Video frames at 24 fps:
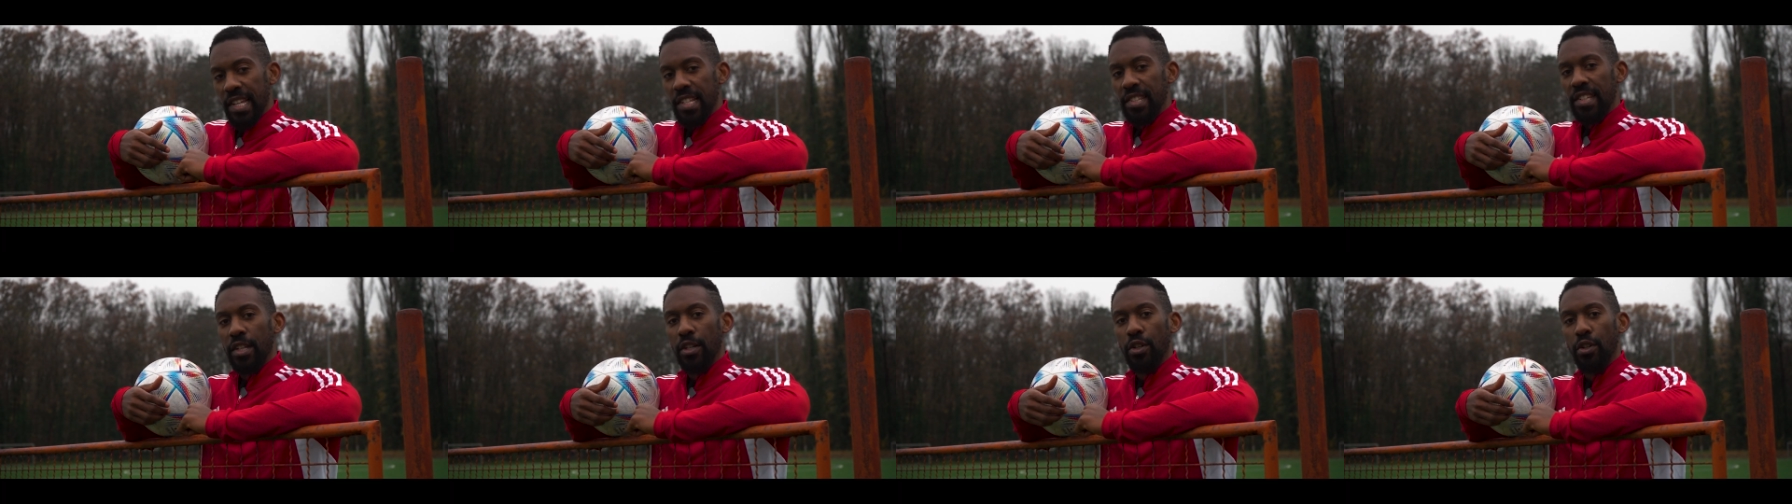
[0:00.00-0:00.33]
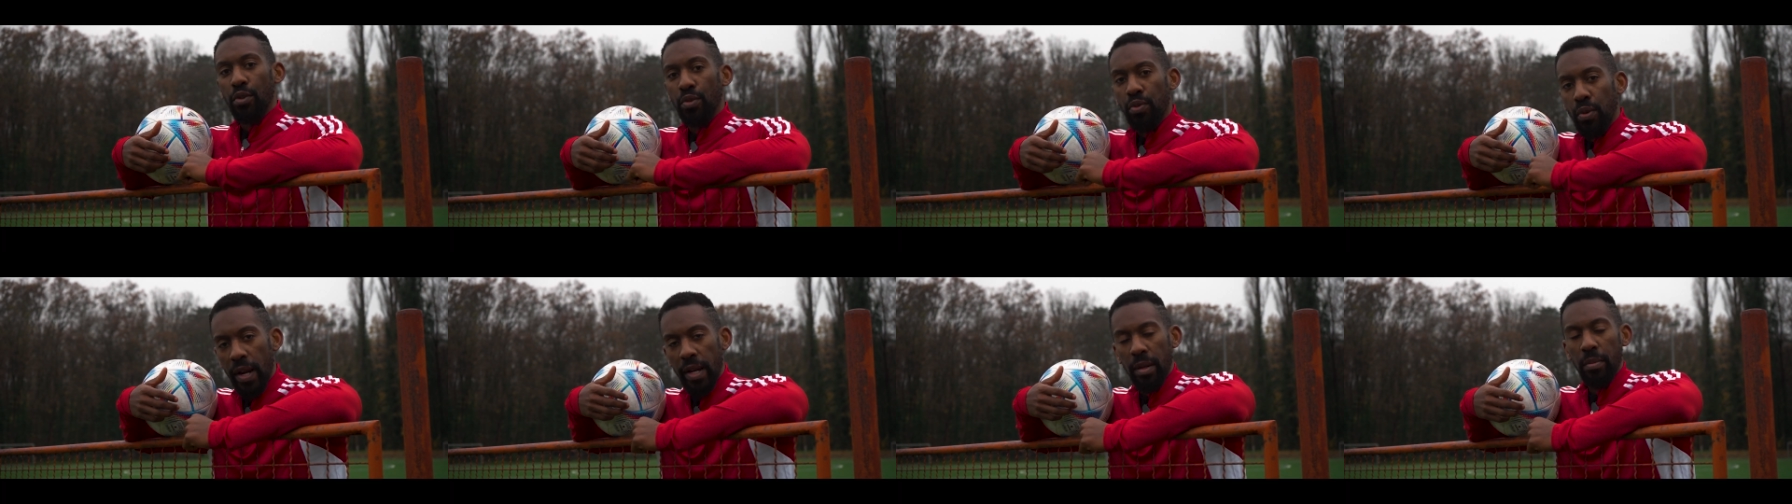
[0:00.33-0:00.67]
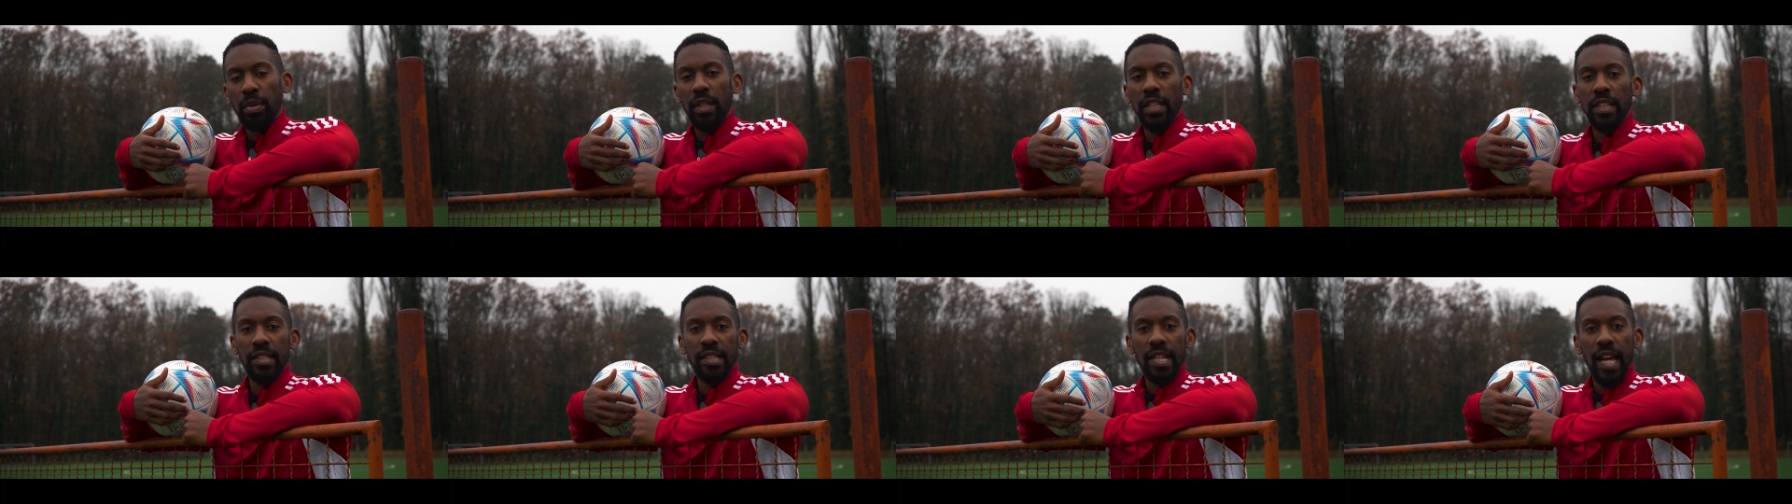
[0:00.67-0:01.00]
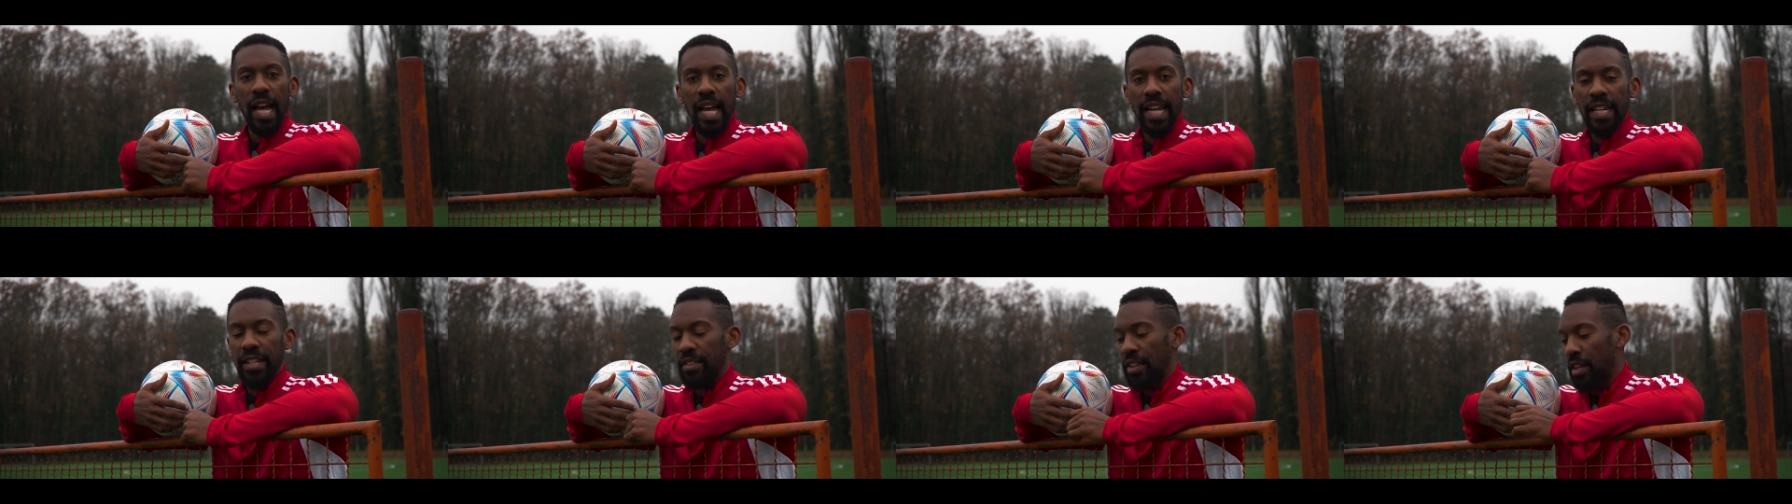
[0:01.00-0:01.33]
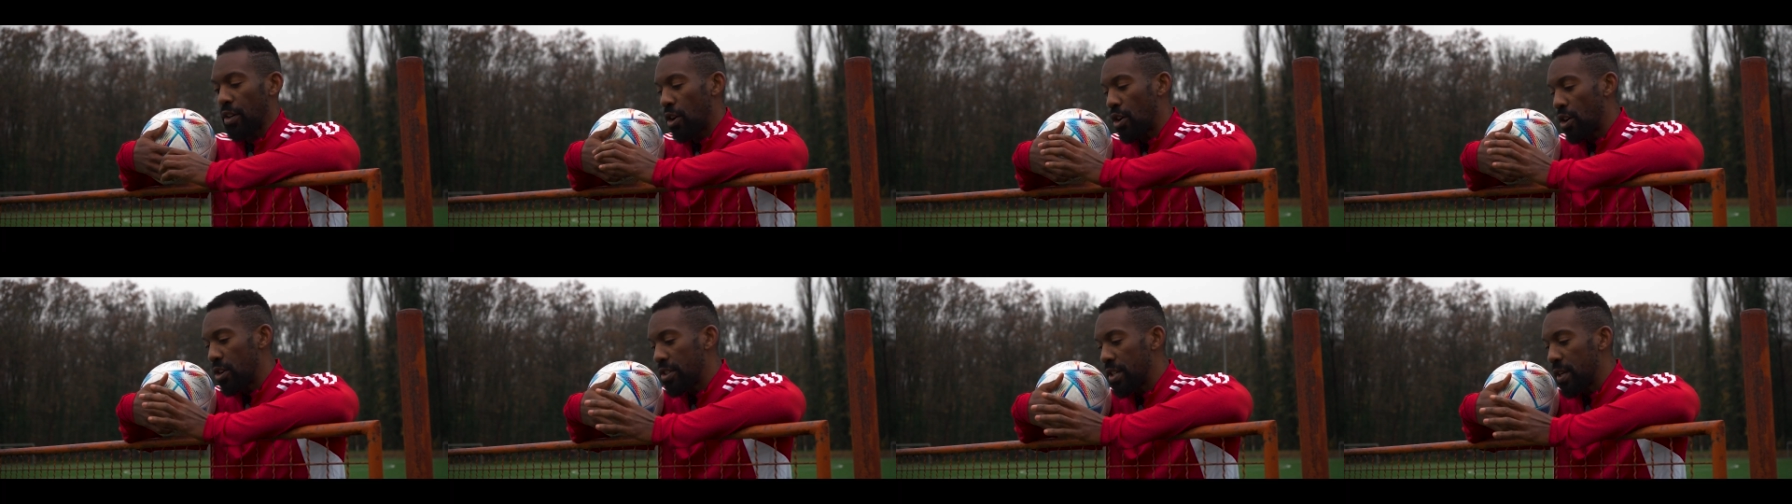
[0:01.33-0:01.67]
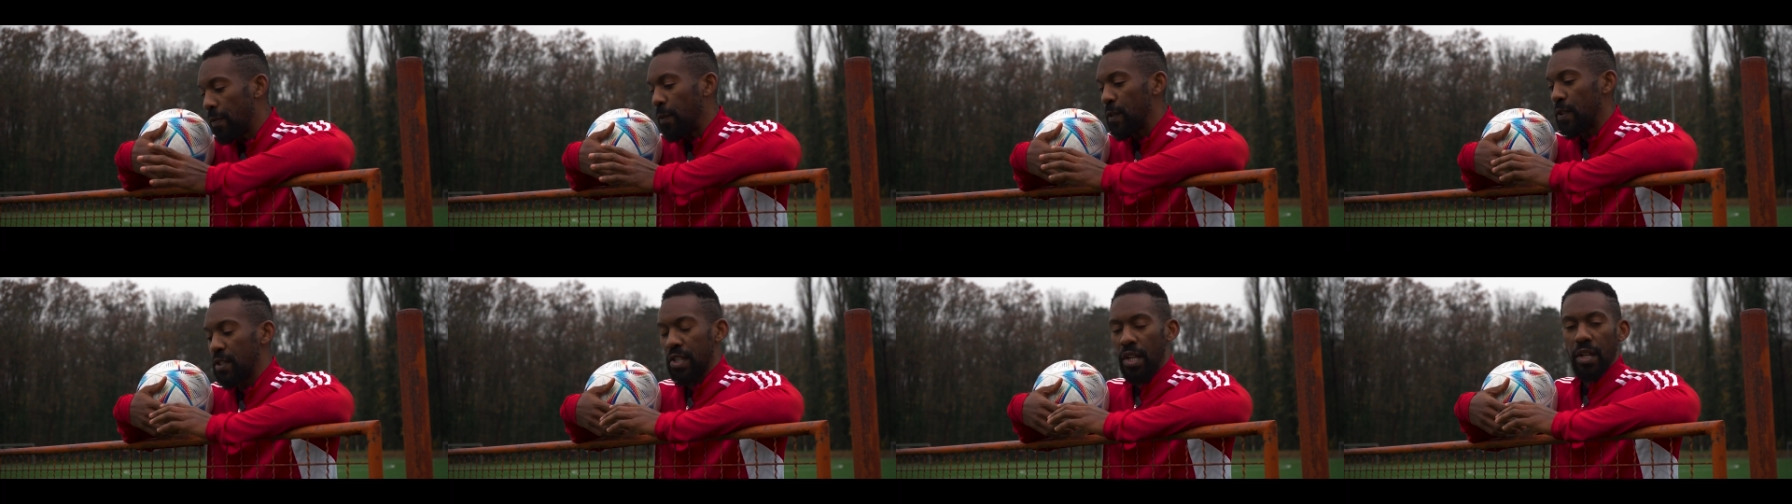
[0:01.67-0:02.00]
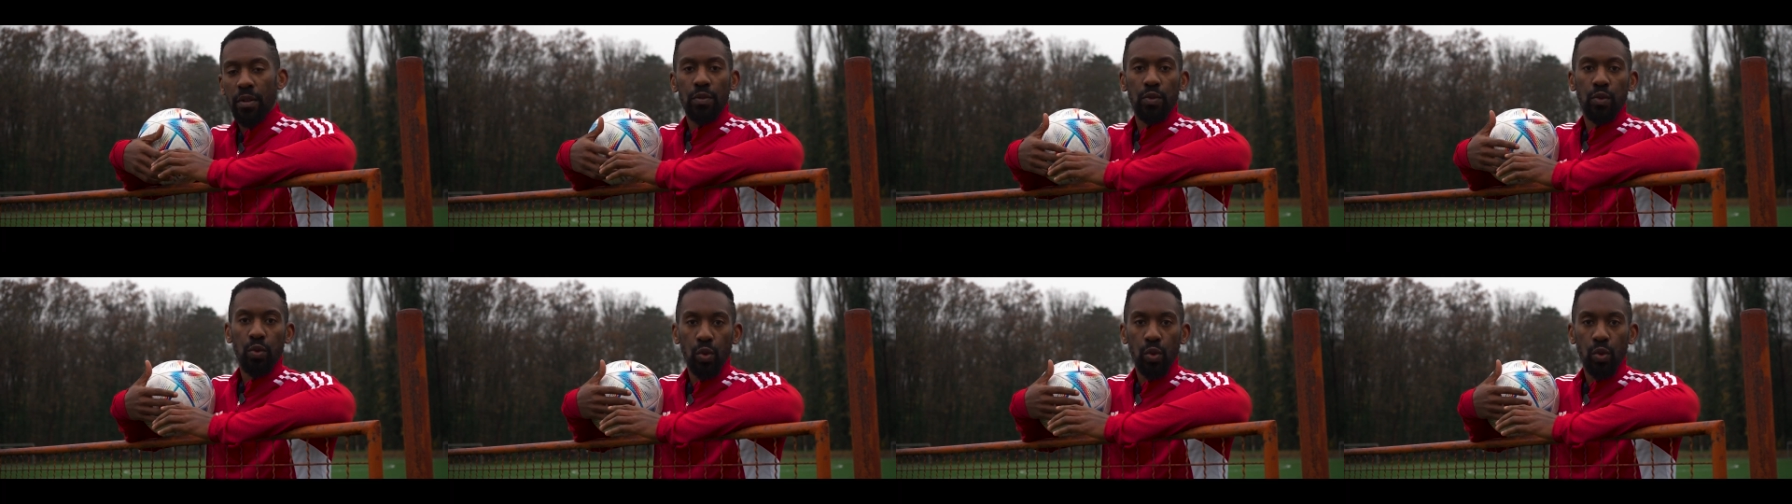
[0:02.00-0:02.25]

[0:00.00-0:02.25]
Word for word: is incredibly tight, there are a different set of